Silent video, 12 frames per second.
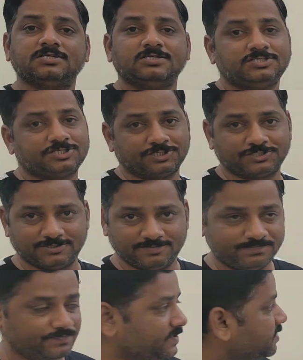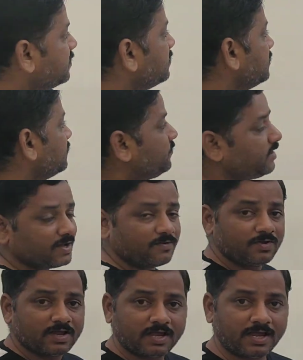instruction. We
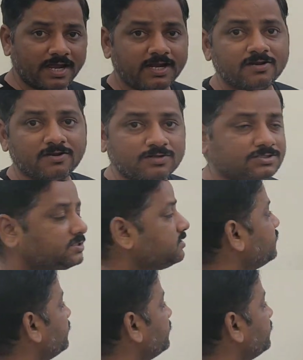have AND logic.